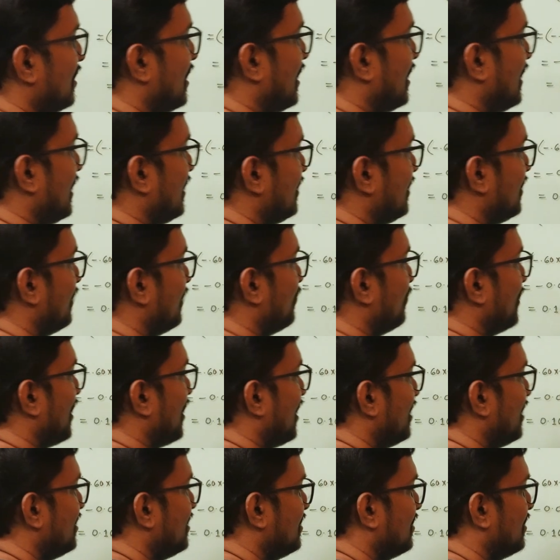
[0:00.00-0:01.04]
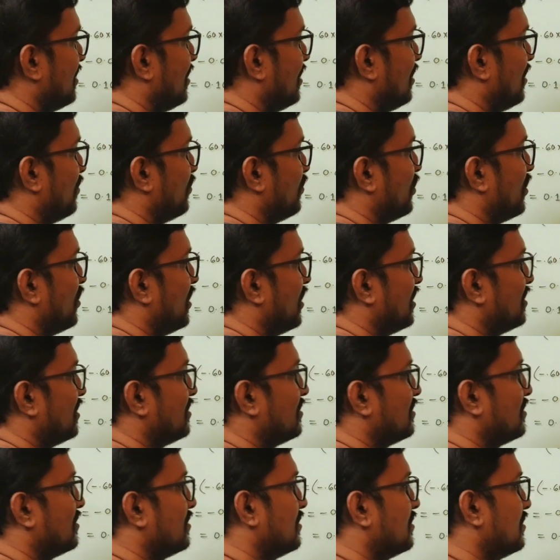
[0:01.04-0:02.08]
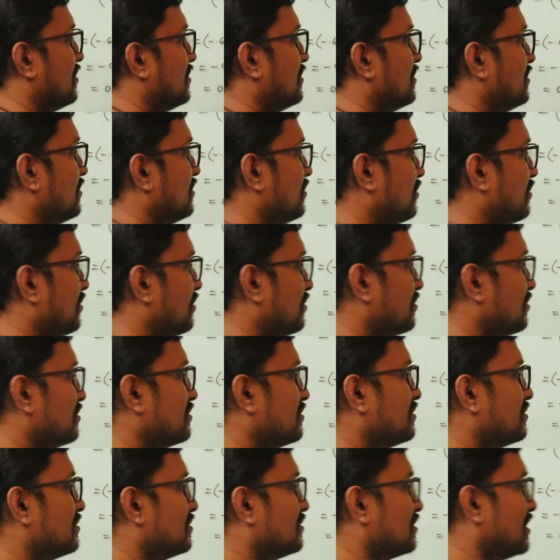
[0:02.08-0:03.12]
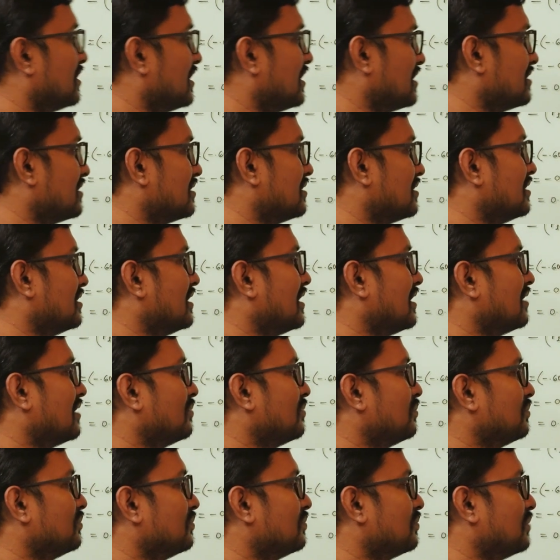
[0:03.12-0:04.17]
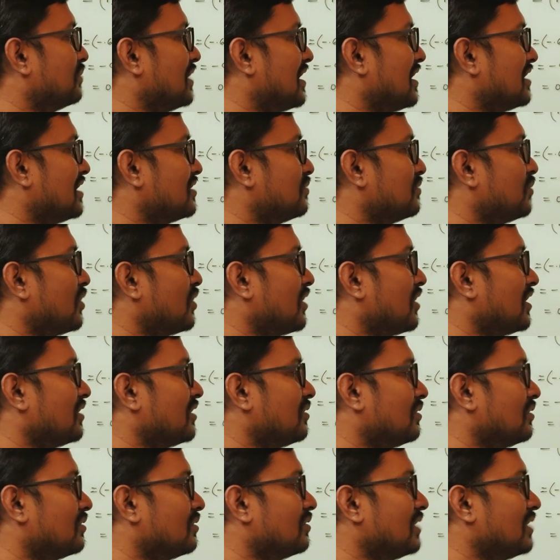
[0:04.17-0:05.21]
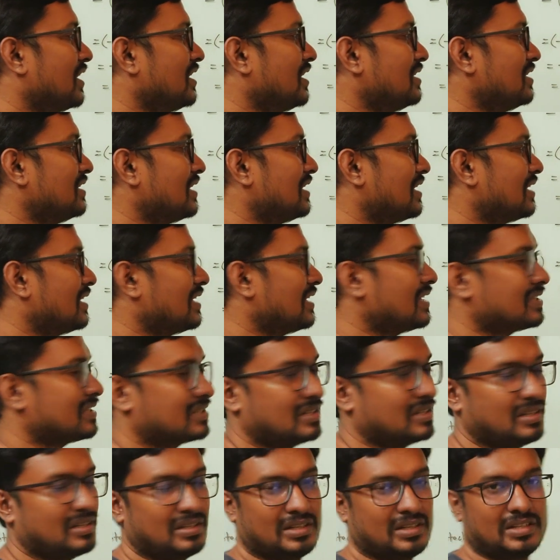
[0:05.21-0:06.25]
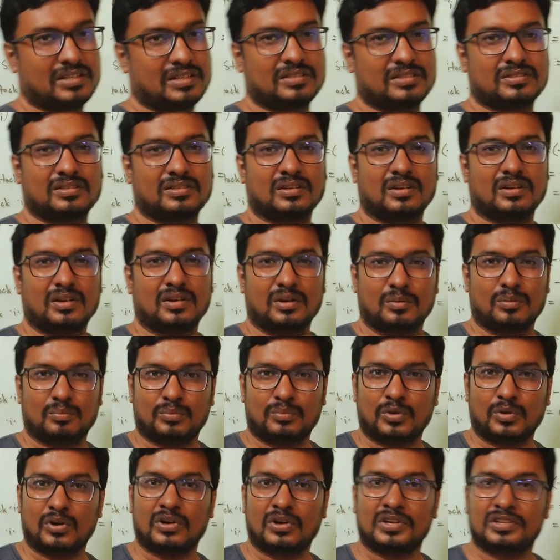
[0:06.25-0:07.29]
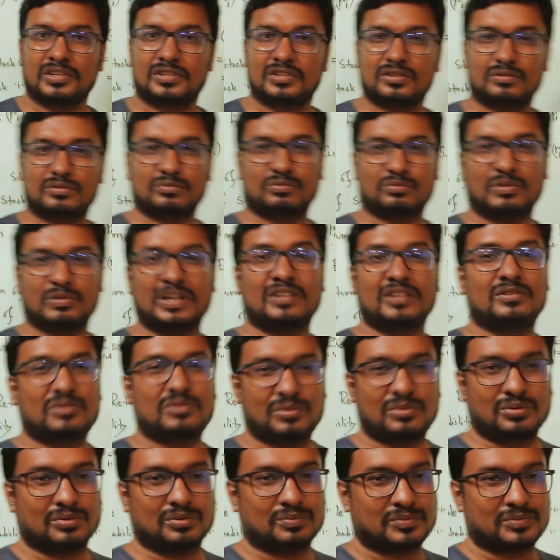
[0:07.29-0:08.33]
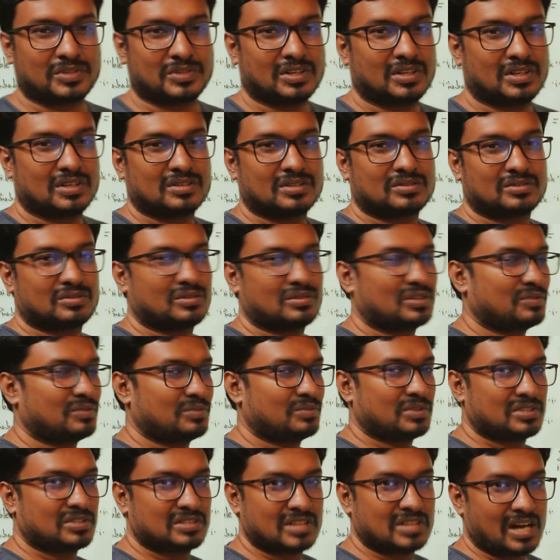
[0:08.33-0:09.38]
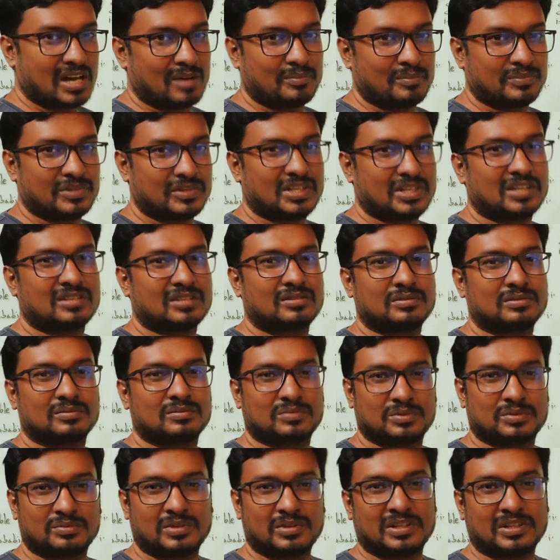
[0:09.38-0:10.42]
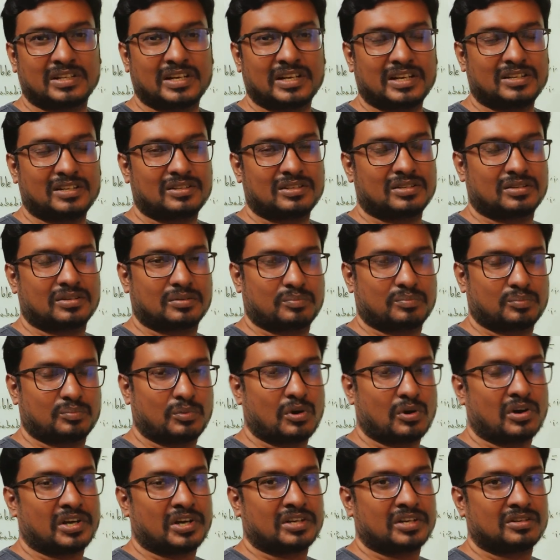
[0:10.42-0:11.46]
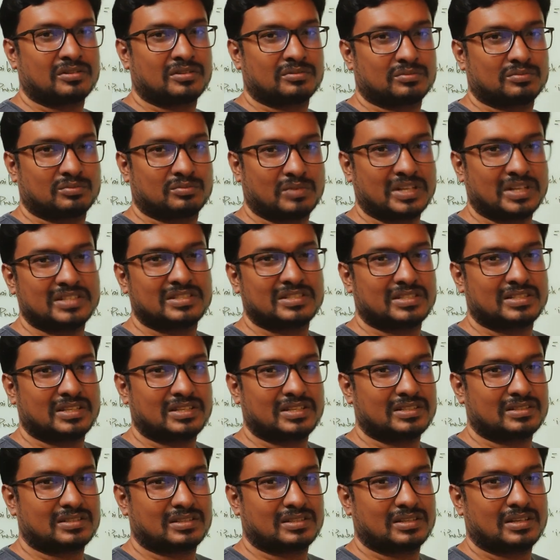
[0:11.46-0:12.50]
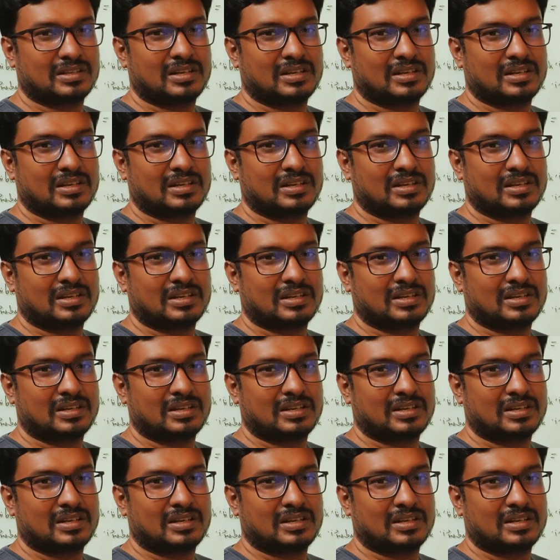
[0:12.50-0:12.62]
and the plus 0.06, then plus 0.08, and lastly it is 0.12. So if we sum, then we will get 0.16,